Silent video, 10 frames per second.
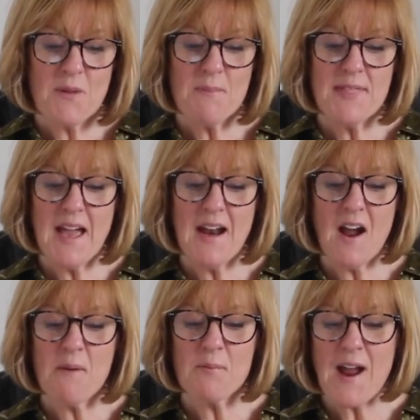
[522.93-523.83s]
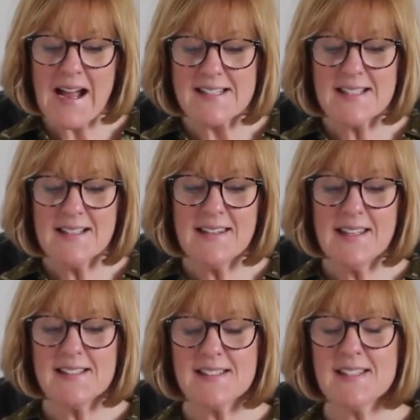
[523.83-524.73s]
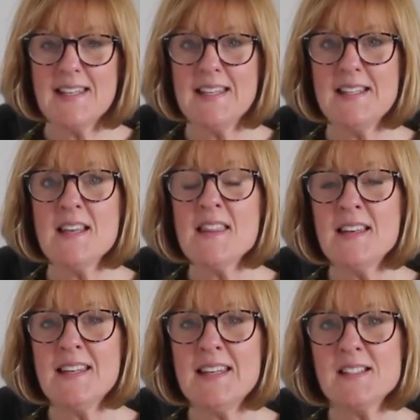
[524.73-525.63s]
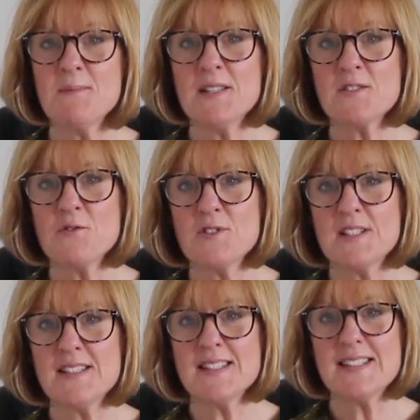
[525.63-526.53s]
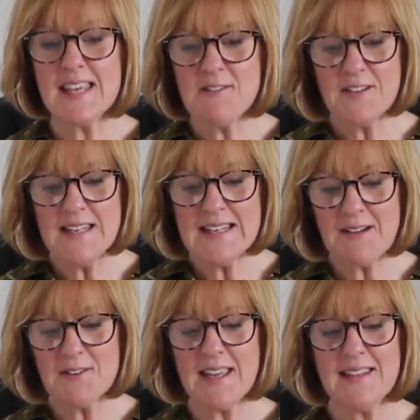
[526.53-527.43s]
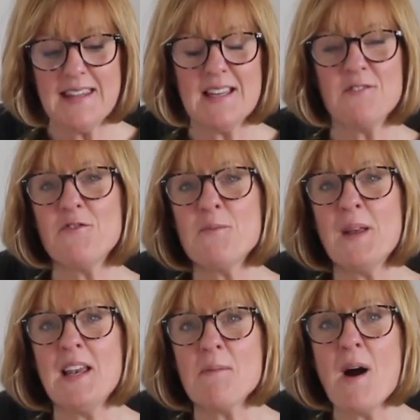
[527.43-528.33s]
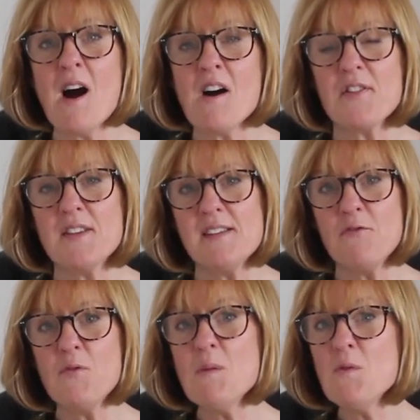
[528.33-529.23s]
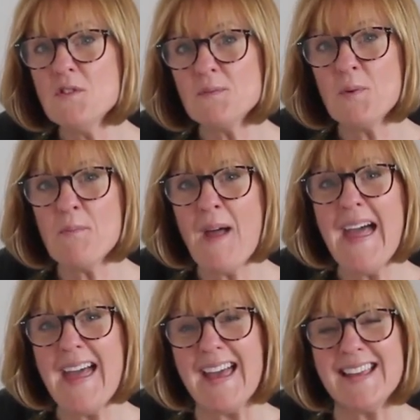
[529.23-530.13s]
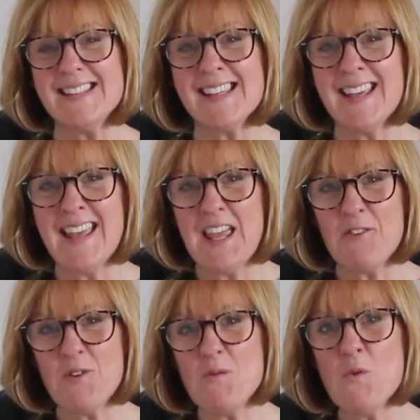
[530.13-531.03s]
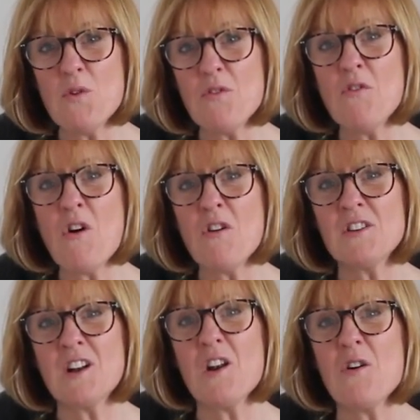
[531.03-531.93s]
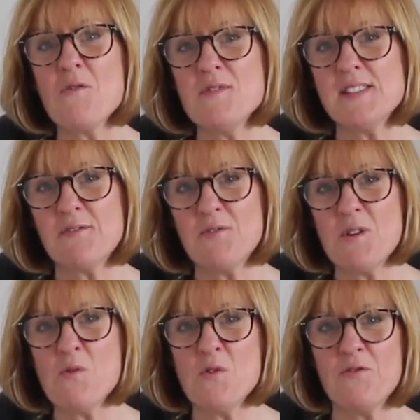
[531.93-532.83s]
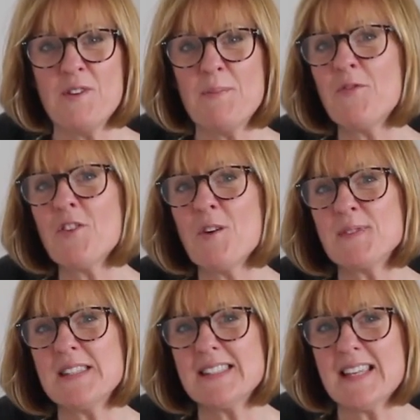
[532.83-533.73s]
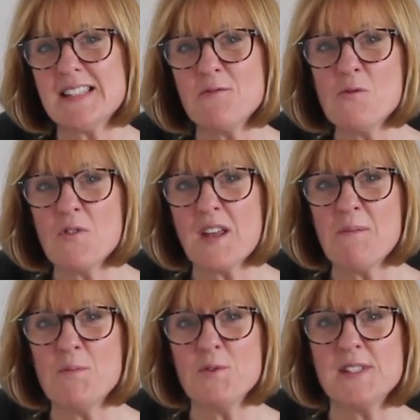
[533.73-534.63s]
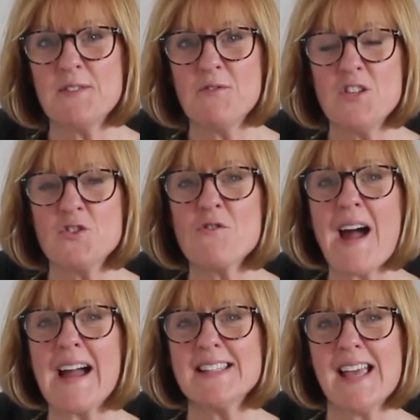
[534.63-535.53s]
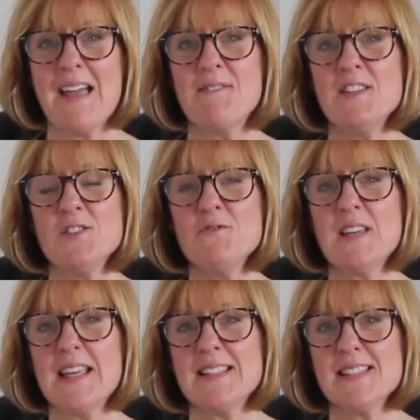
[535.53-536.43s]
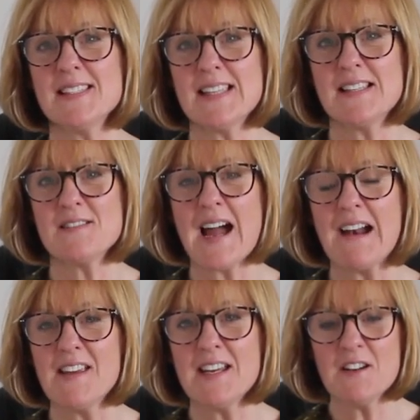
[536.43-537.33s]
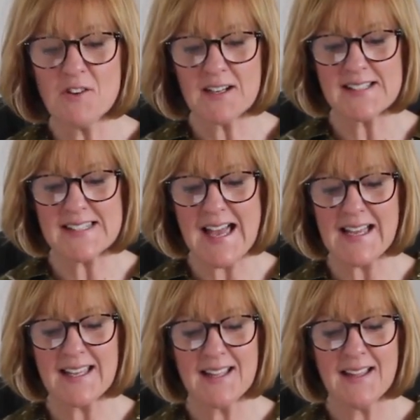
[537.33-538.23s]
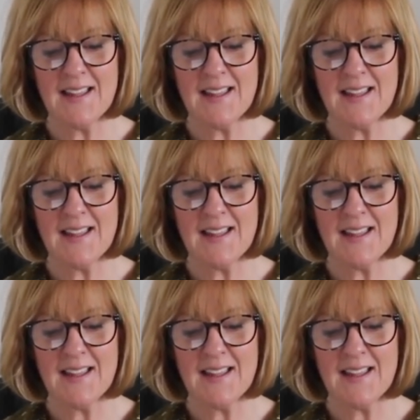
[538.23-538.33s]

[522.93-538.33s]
But there are practical things to need, that need to be sorted to safely navigate the unfamiliar path. And if we weren't prepared, if we wore the wrong clothes, if we wore flip flops instead of walking boots, if we dragged a heavy suitcase instead of carrying a rucksack,